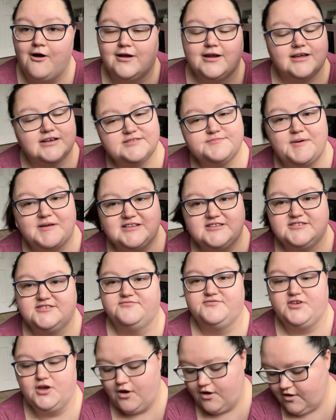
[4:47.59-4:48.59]
an expensive
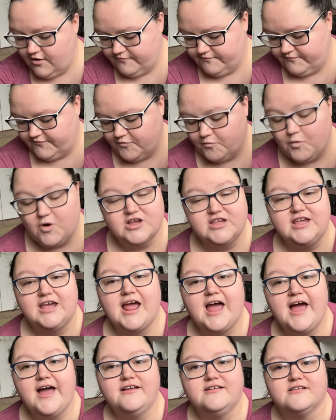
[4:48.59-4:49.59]
yarn for what you're
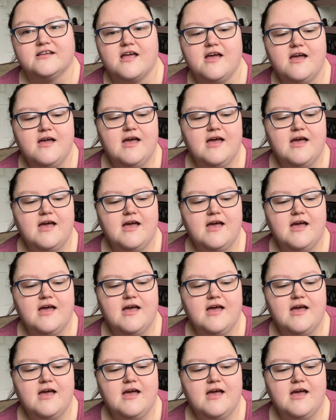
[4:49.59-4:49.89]
getting.